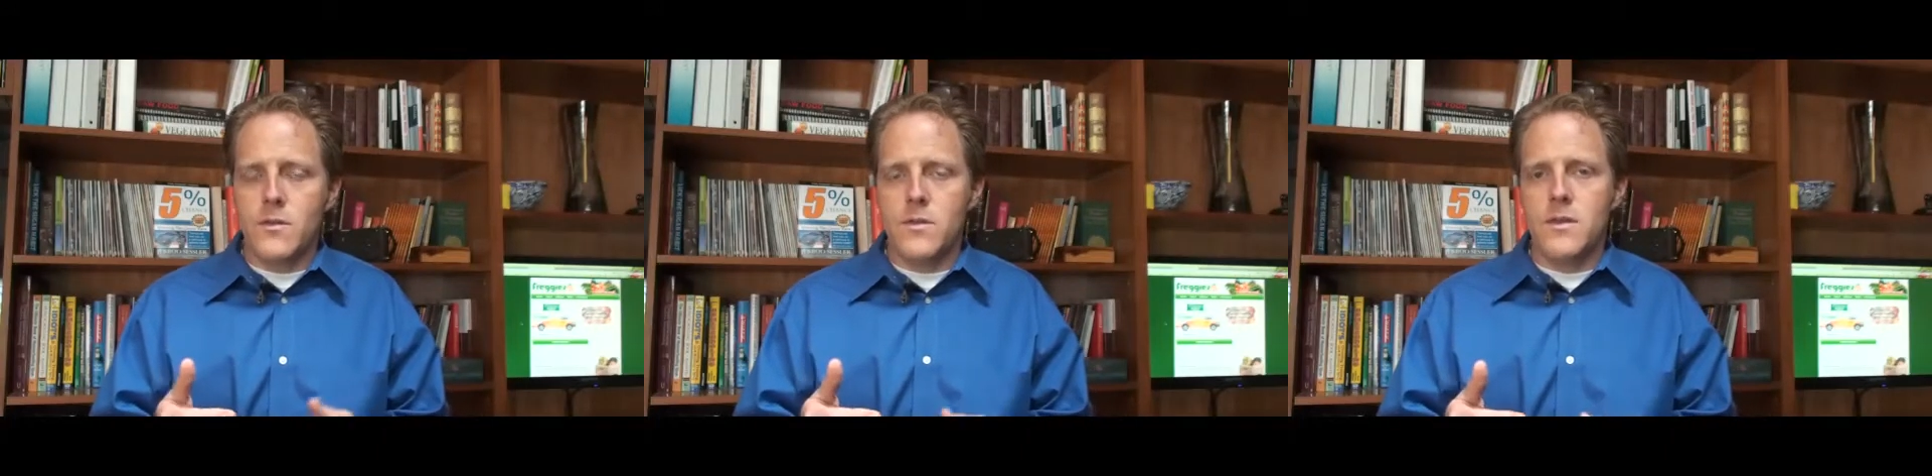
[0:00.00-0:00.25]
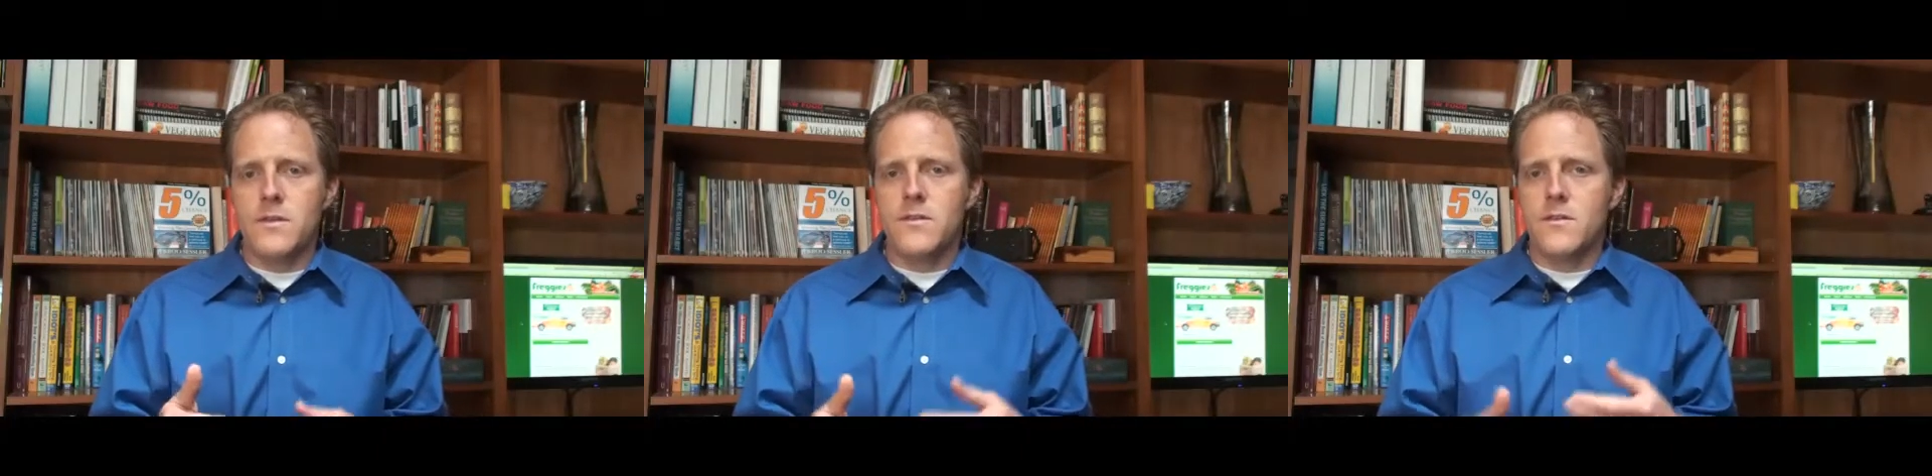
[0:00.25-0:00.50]
so
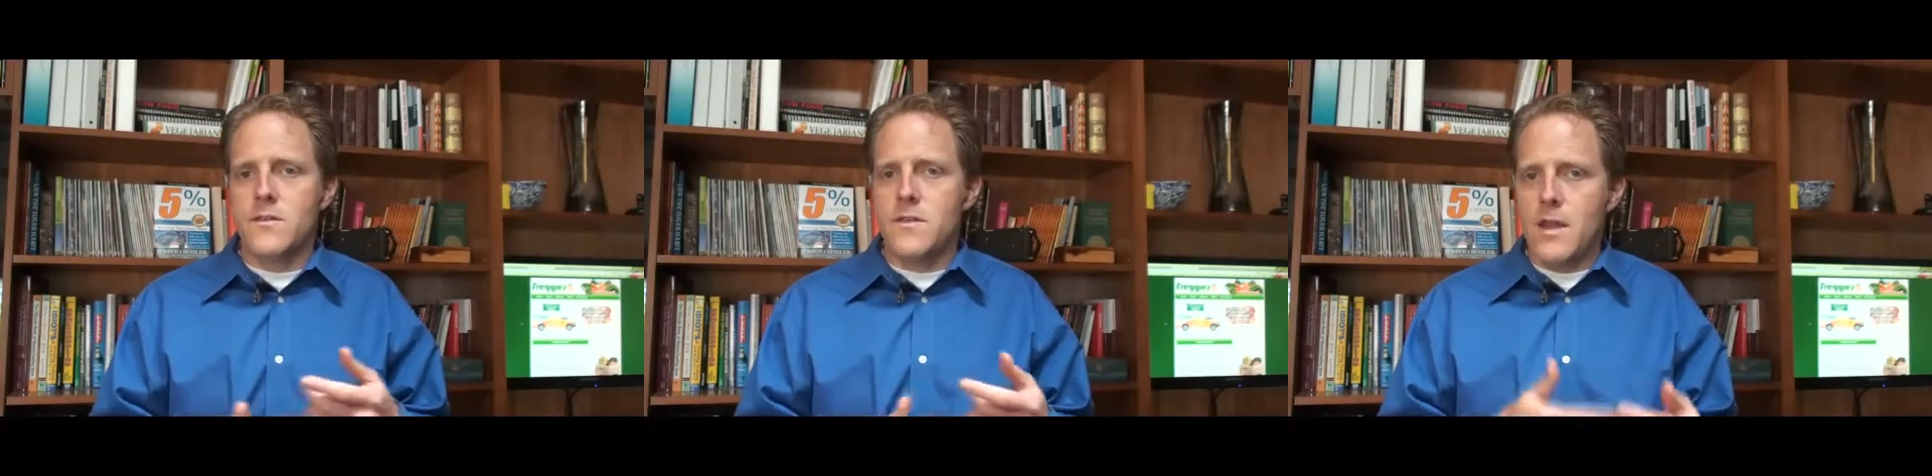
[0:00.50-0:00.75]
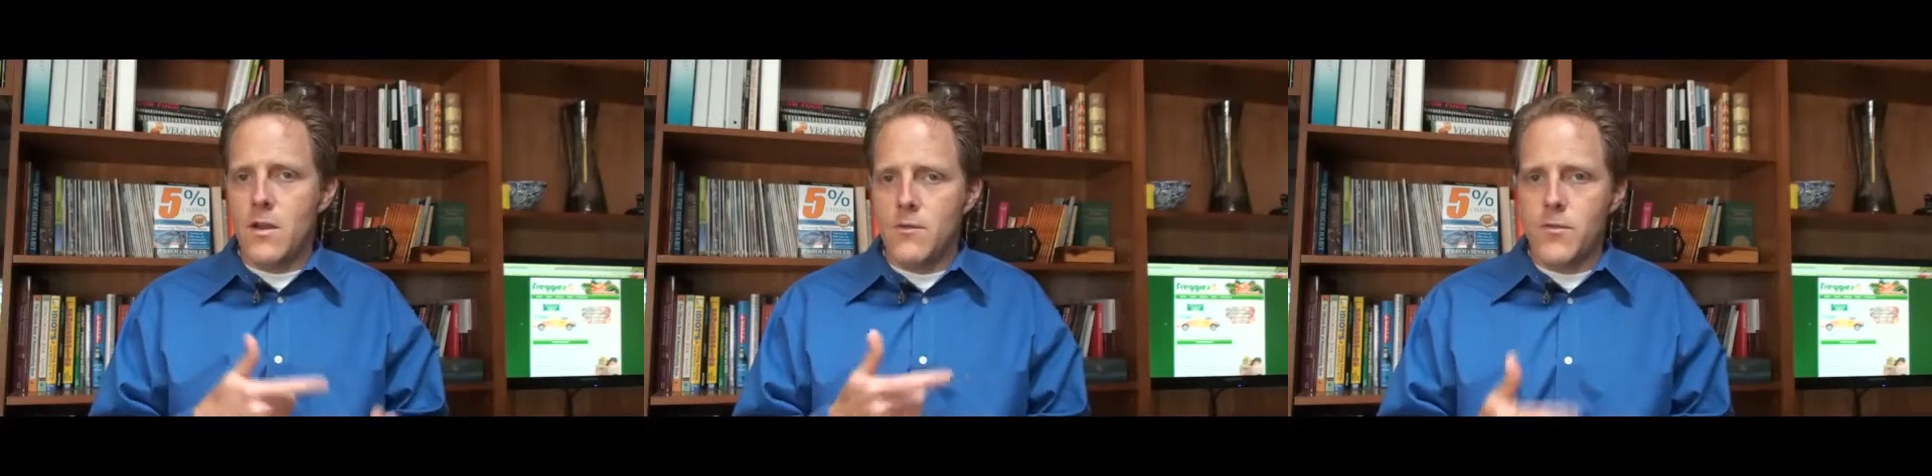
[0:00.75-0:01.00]
that it's just
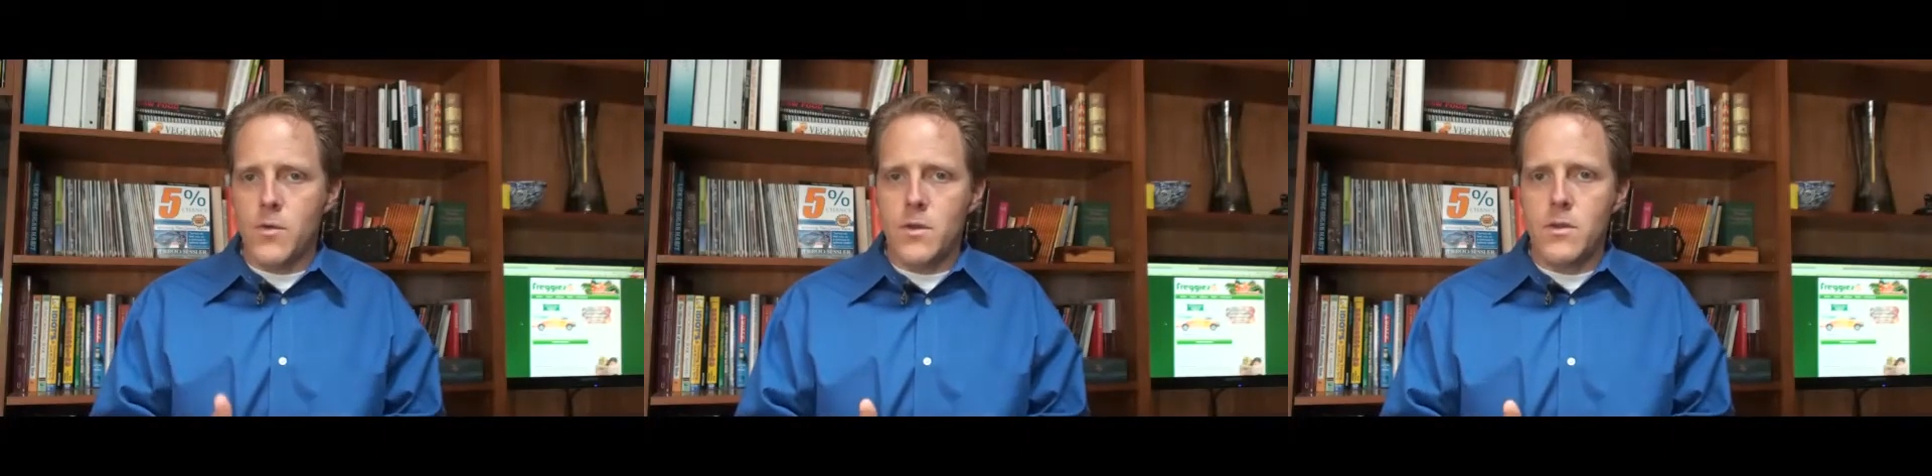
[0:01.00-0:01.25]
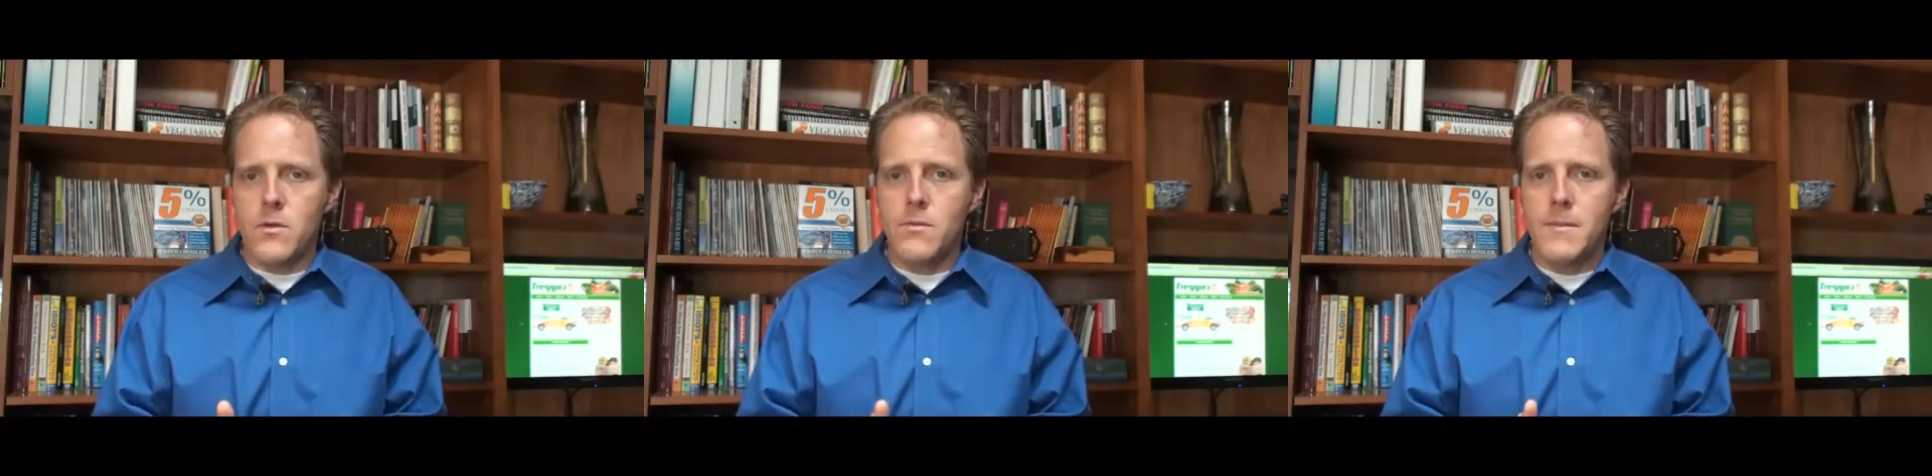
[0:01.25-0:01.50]
there for
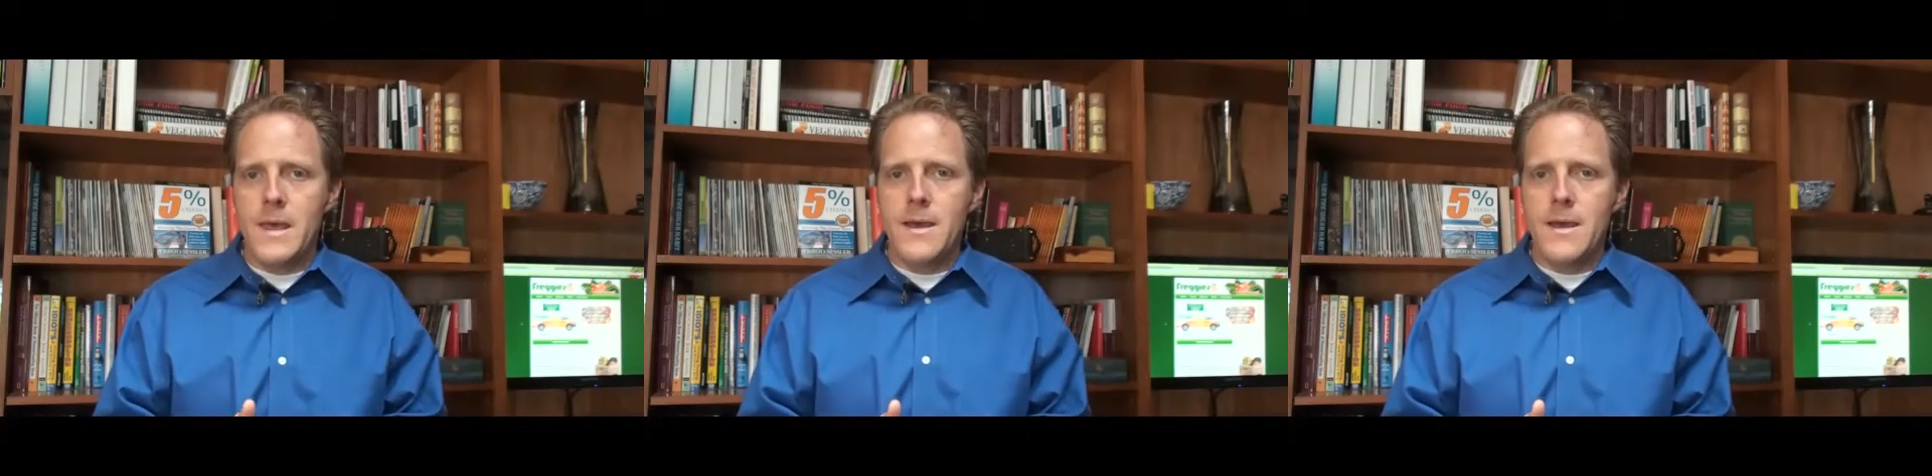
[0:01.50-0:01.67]
you.